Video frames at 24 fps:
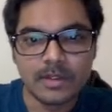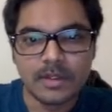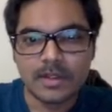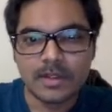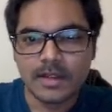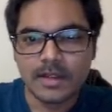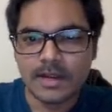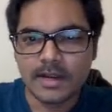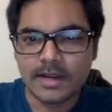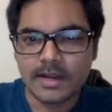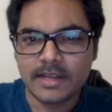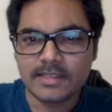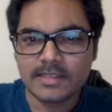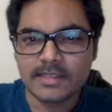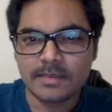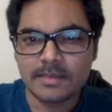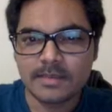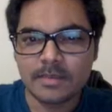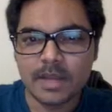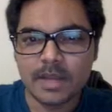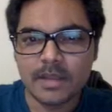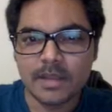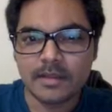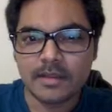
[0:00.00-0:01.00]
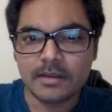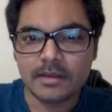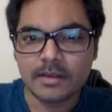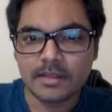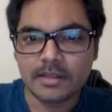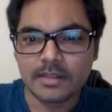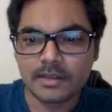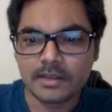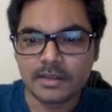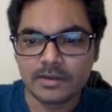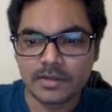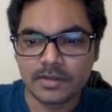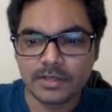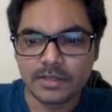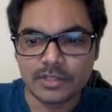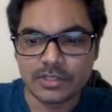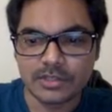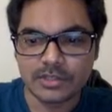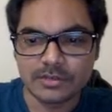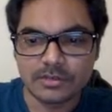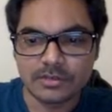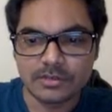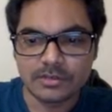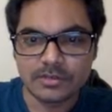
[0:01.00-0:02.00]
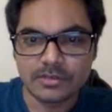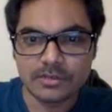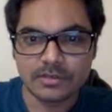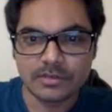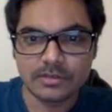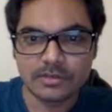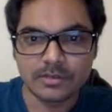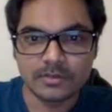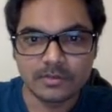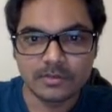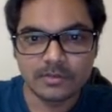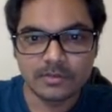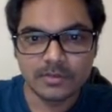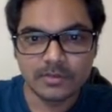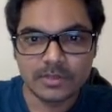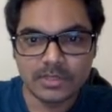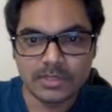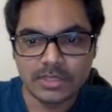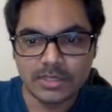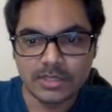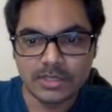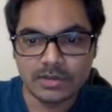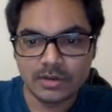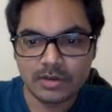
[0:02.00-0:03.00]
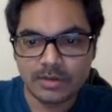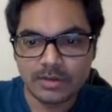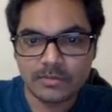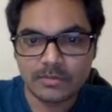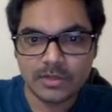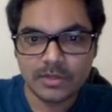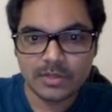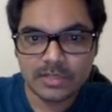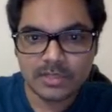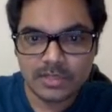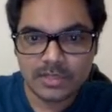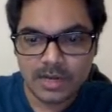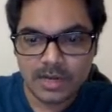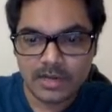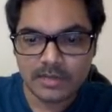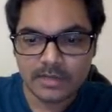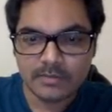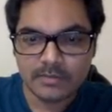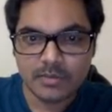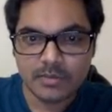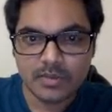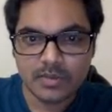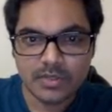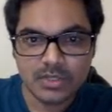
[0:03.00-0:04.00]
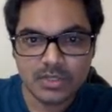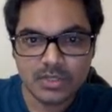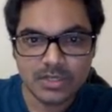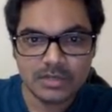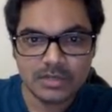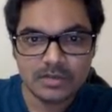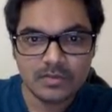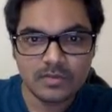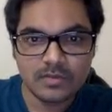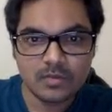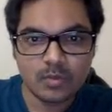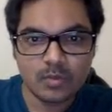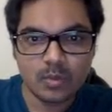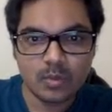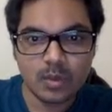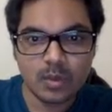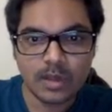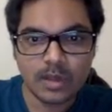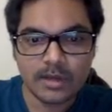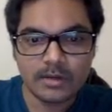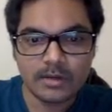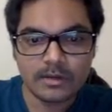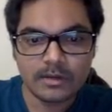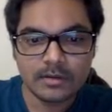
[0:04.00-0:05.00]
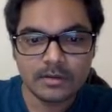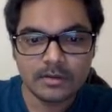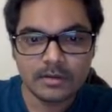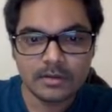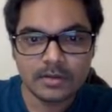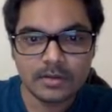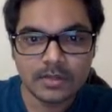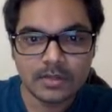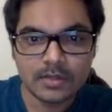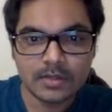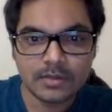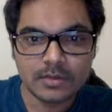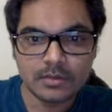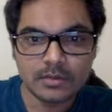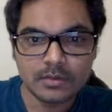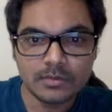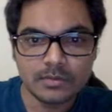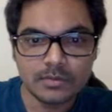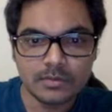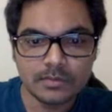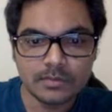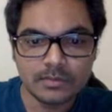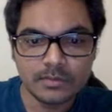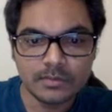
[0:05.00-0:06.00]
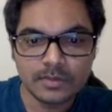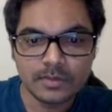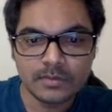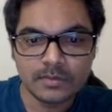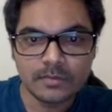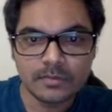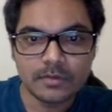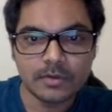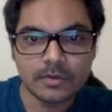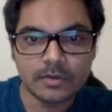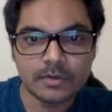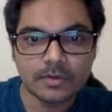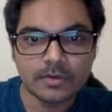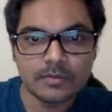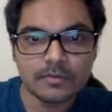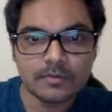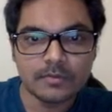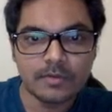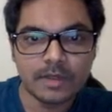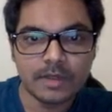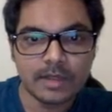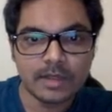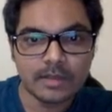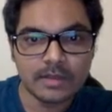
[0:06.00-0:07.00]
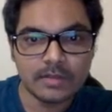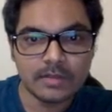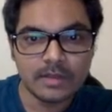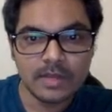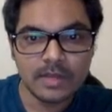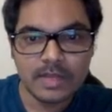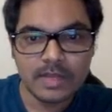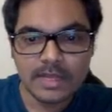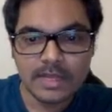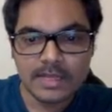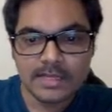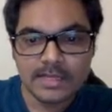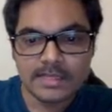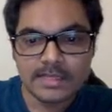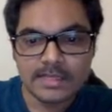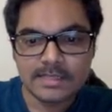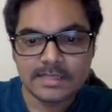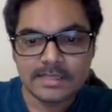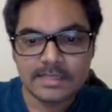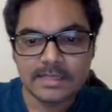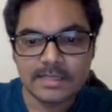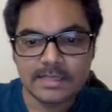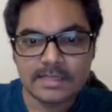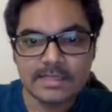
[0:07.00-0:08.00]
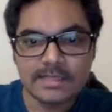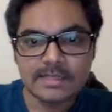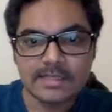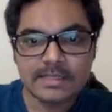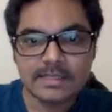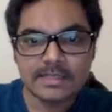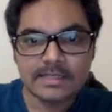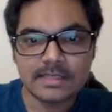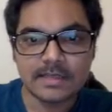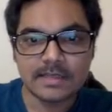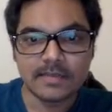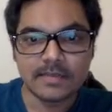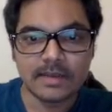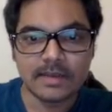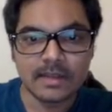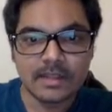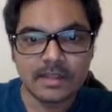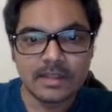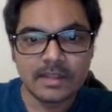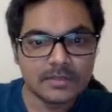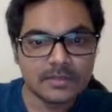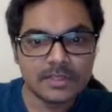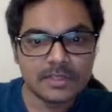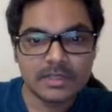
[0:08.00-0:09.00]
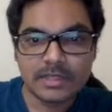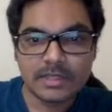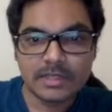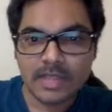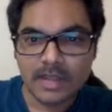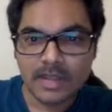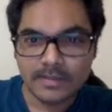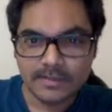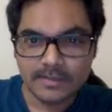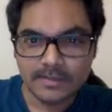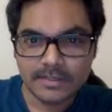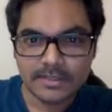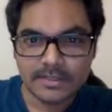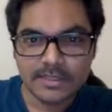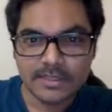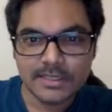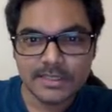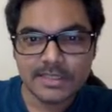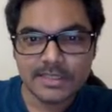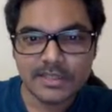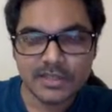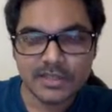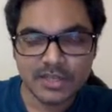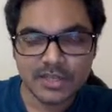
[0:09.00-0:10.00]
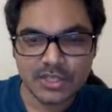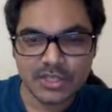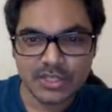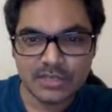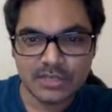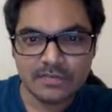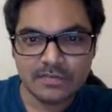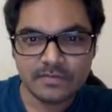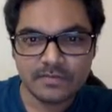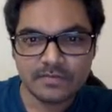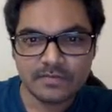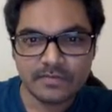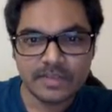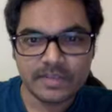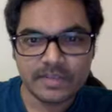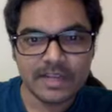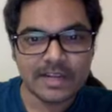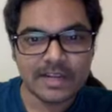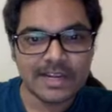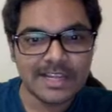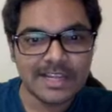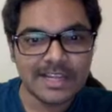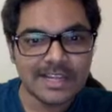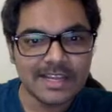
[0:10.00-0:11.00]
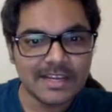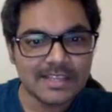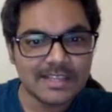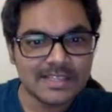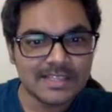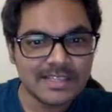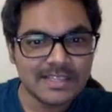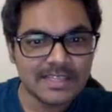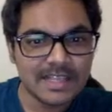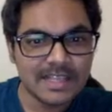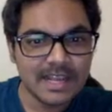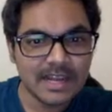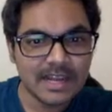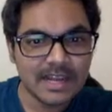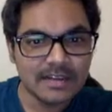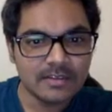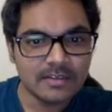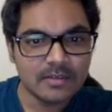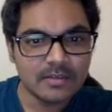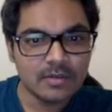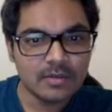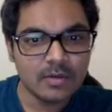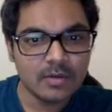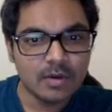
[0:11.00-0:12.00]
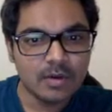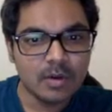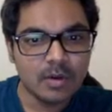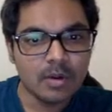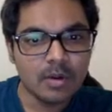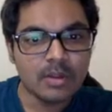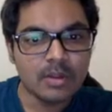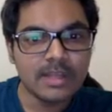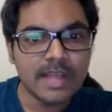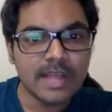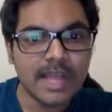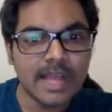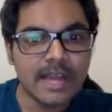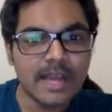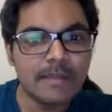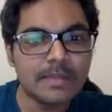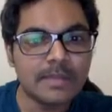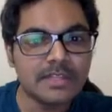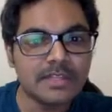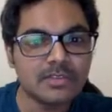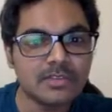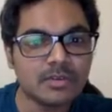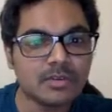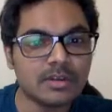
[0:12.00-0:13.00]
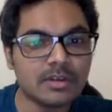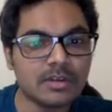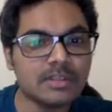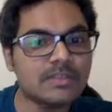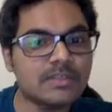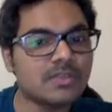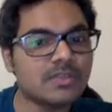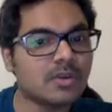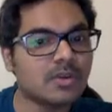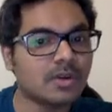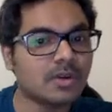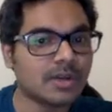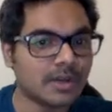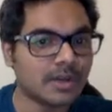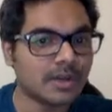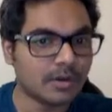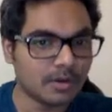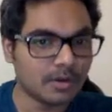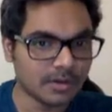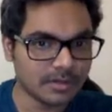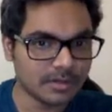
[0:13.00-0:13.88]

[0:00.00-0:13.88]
And let's apply another rotation. So 0 come to the starting position. 1, 2, 4, 5, 6, 7. After third rotation, we can clearly see that all the elements are in sorted order.